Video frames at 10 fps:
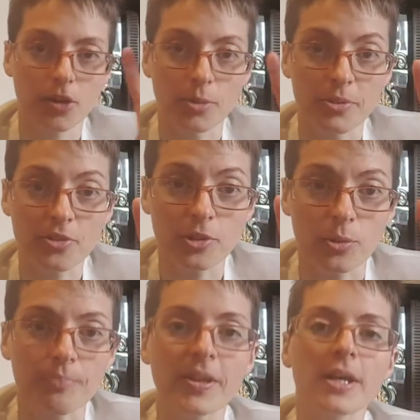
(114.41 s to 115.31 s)
Number
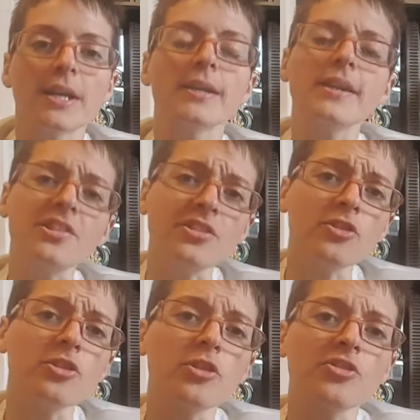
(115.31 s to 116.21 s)
two,
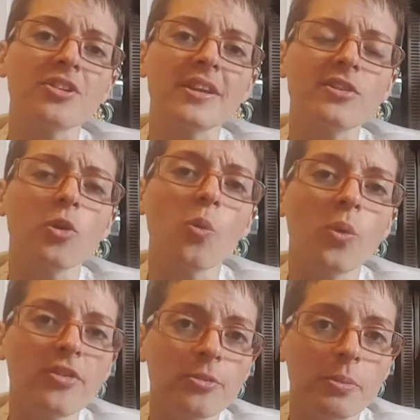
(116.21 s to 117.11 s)
listen to those little
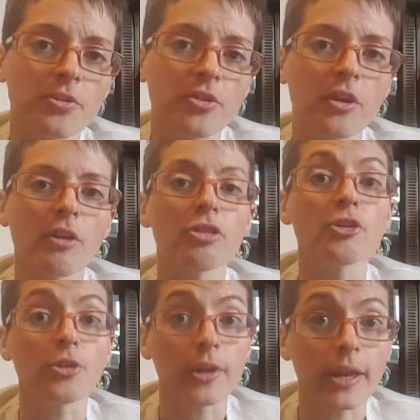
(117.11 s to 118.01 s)
whispers
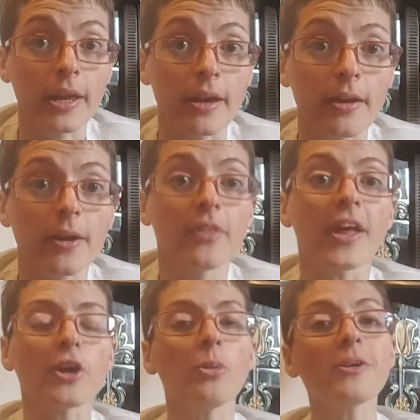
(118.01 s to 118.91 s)
that you hear.
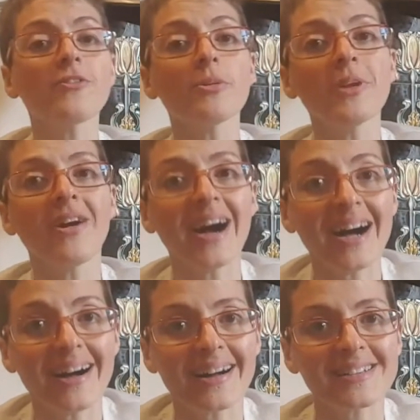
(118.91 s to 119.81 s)
They're coming from your
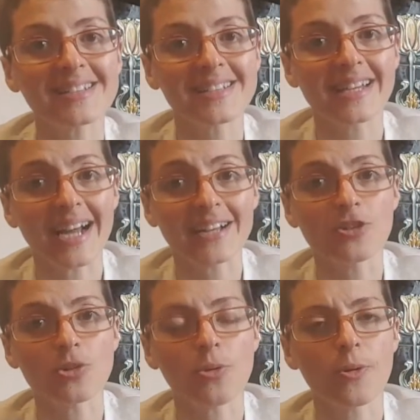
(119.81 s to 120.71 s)
heart to
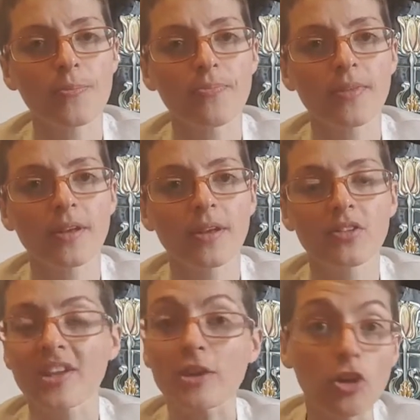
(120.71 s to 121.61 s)
guide you.
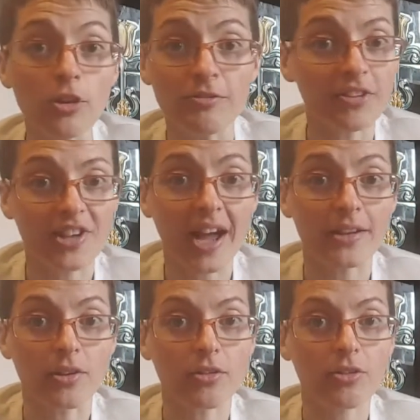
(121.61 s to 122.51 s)
Take note of this
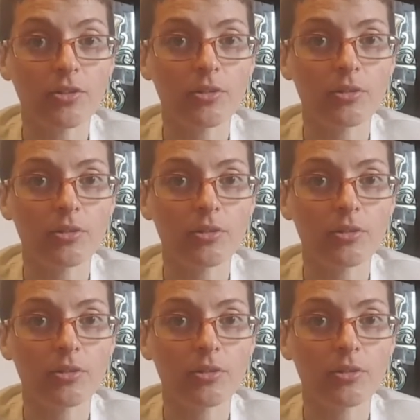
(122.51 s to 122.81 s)
guidance.